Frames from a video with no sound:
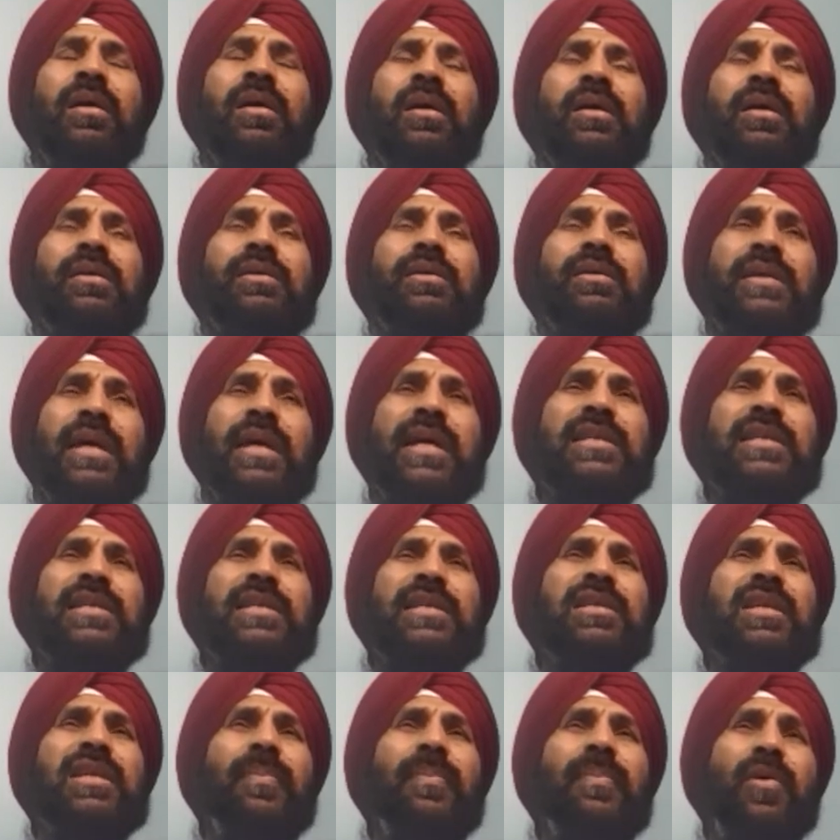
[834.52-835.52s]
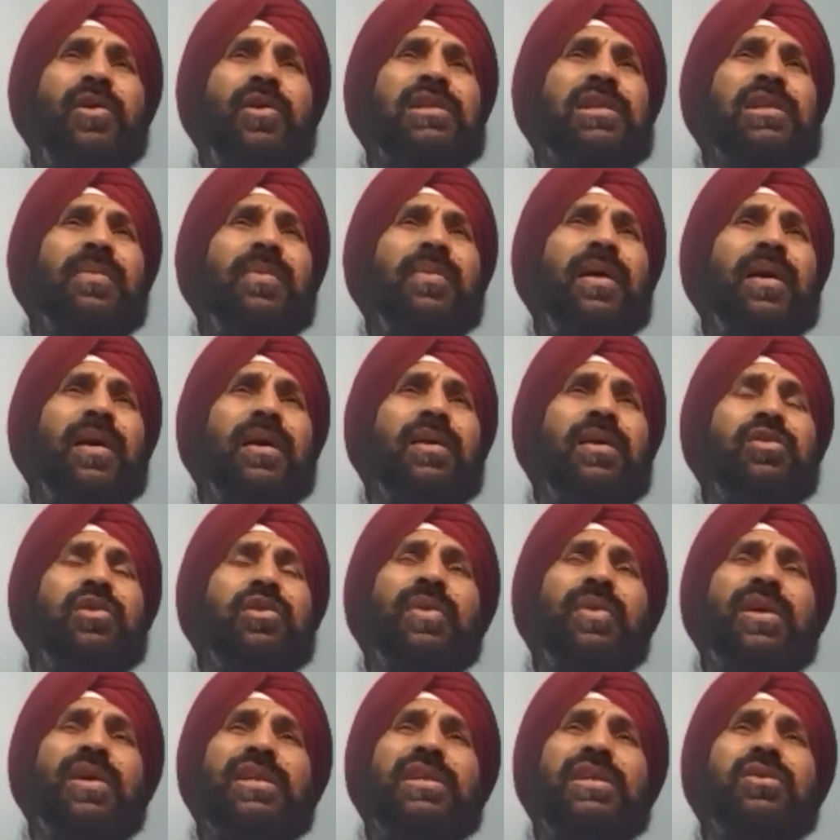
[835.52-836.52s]
Yes, positive
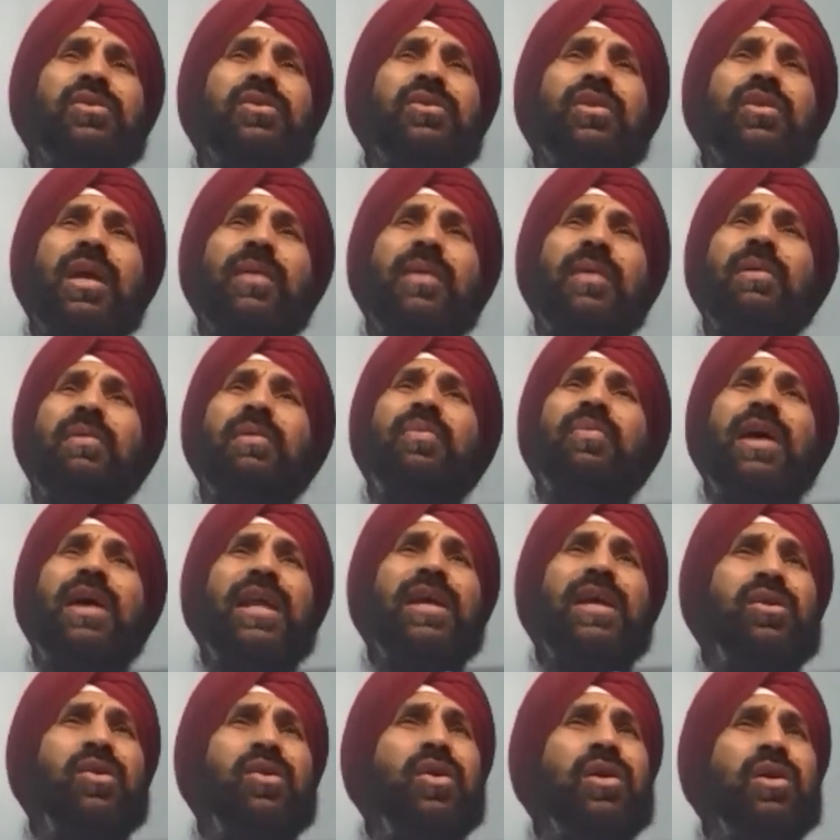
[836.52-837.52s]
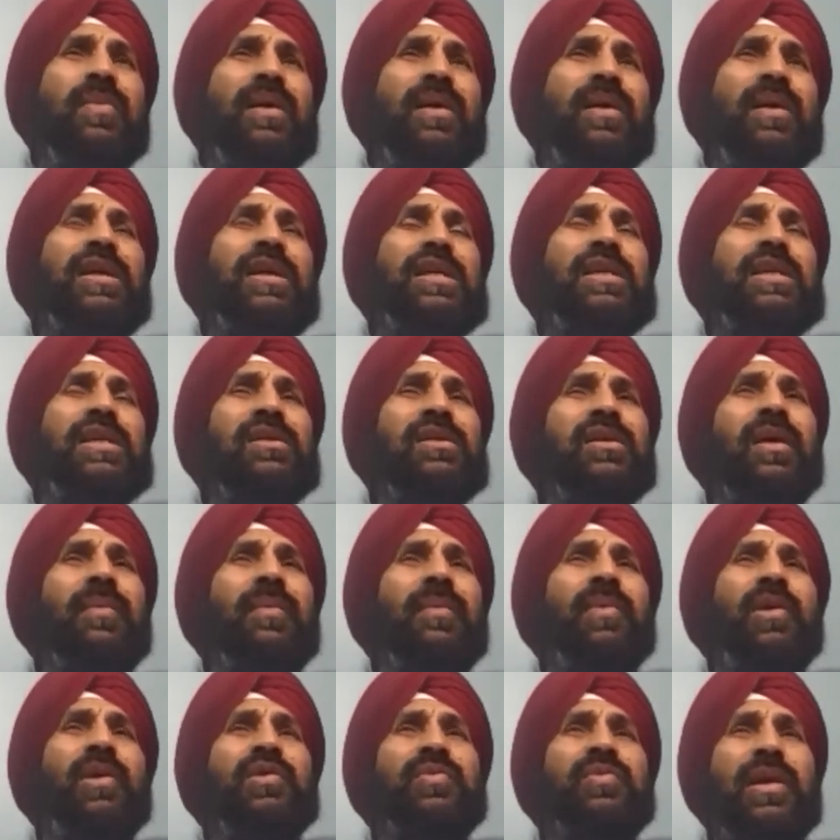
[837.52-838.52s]
unification Korea will be very good, very rich,
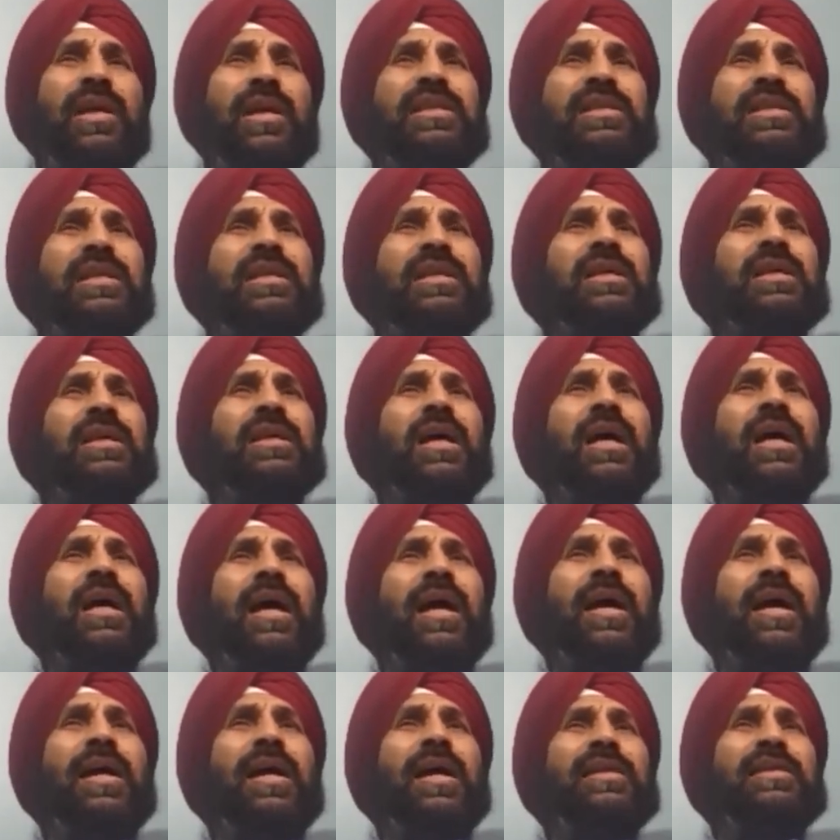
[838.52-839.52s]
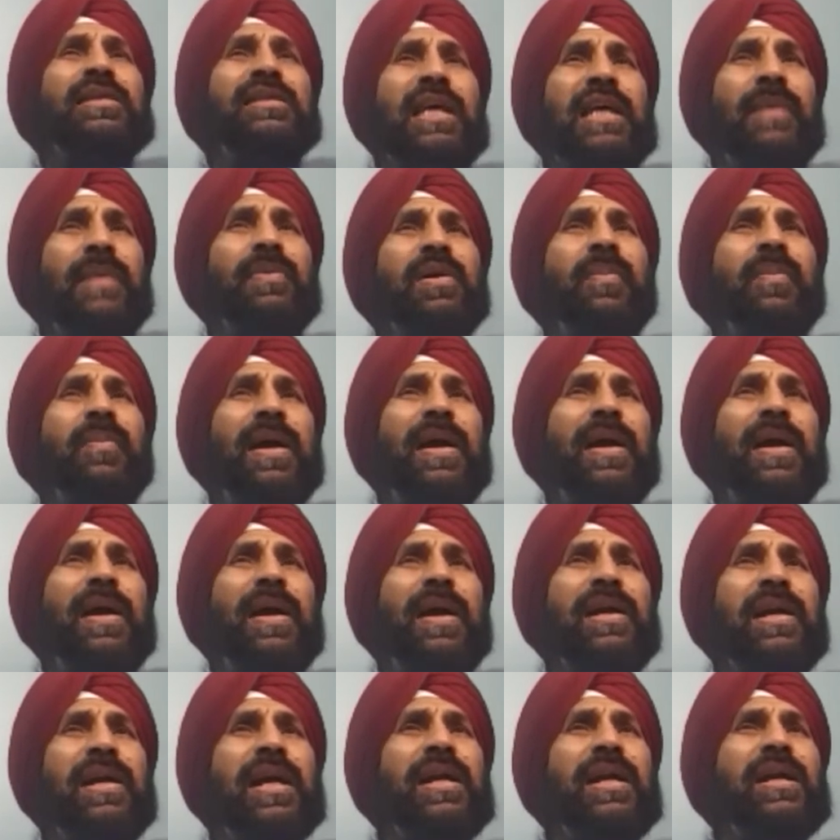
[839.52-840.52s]
prosperous, and
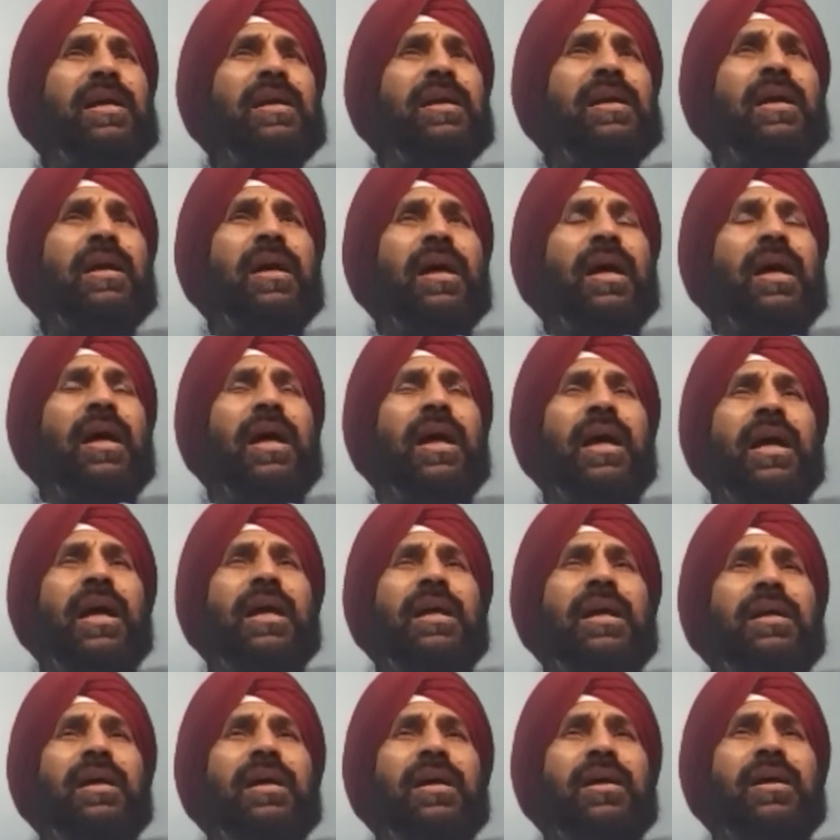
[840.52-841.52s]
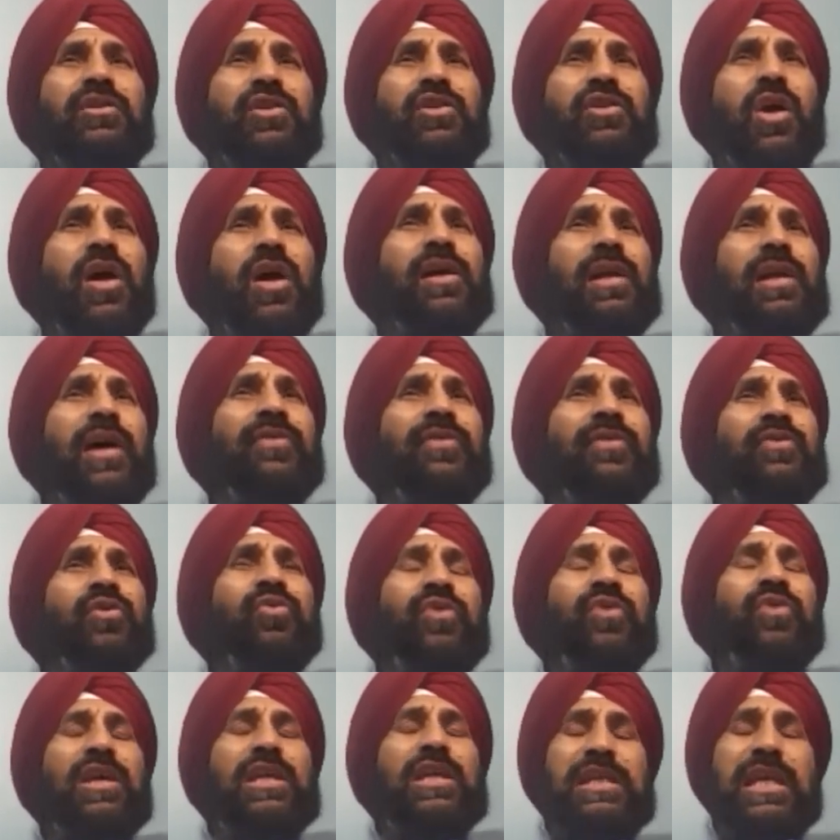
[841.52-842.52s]
self-dependent, and strong enough to
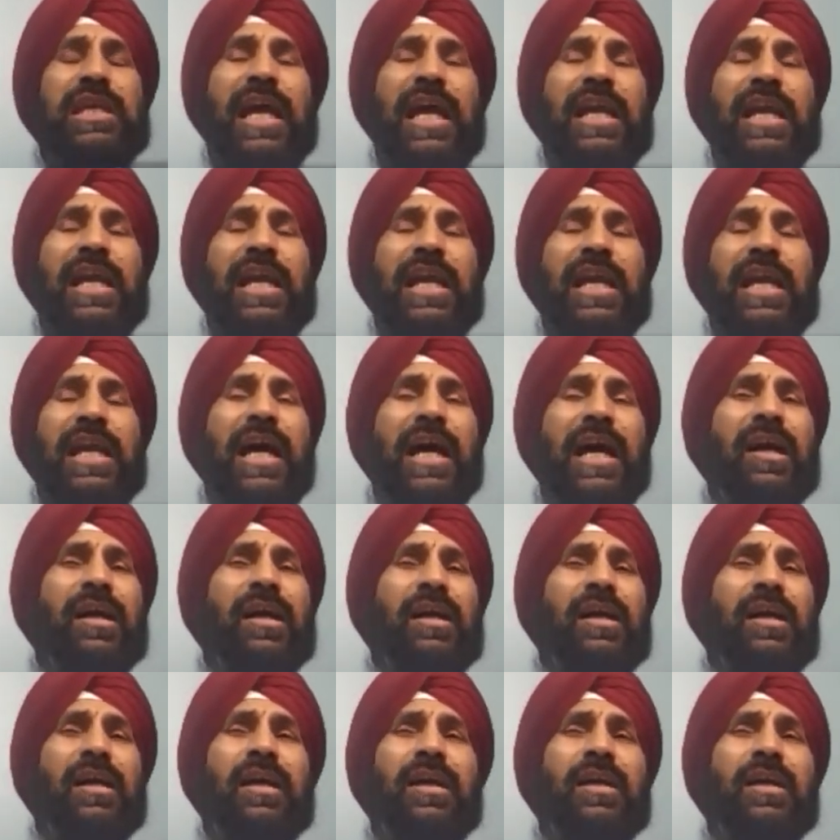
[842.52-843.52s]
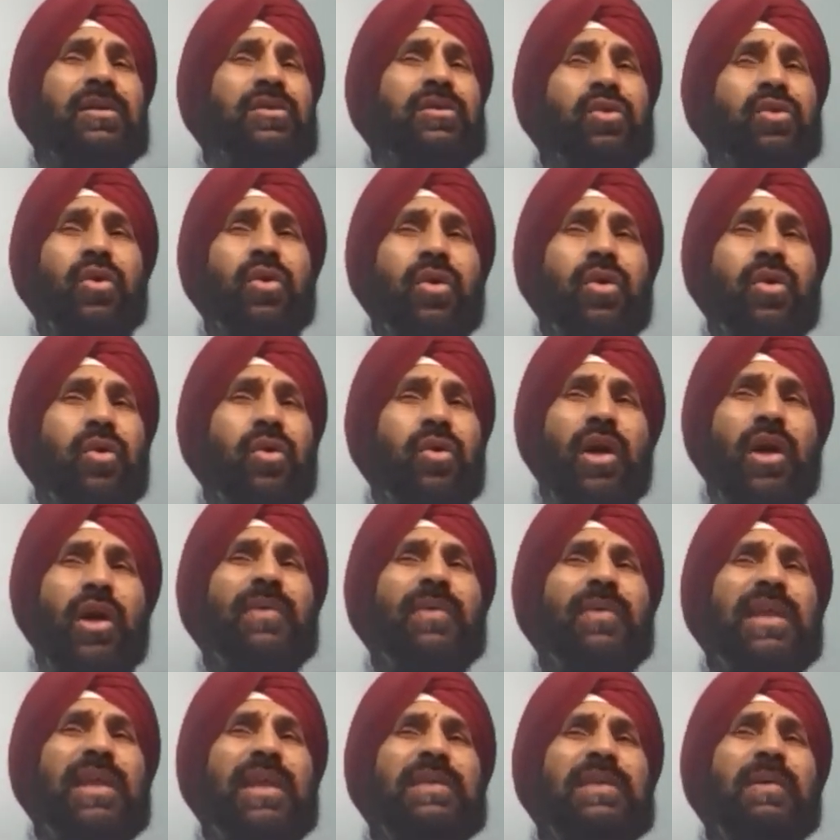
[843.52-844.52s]
face China. So a lot
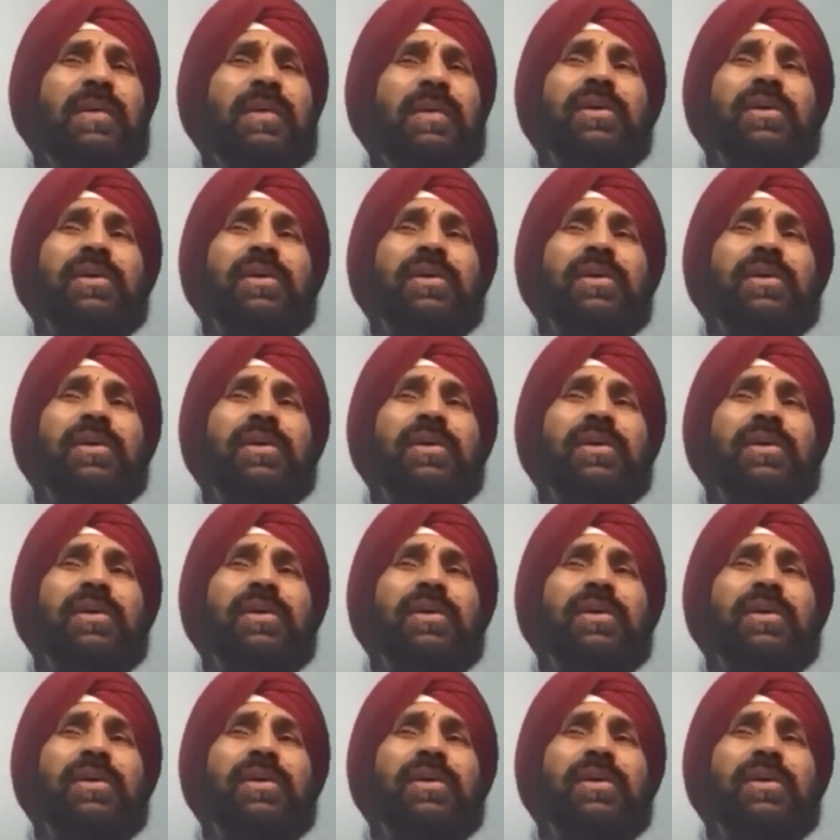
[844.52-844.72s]
of things will be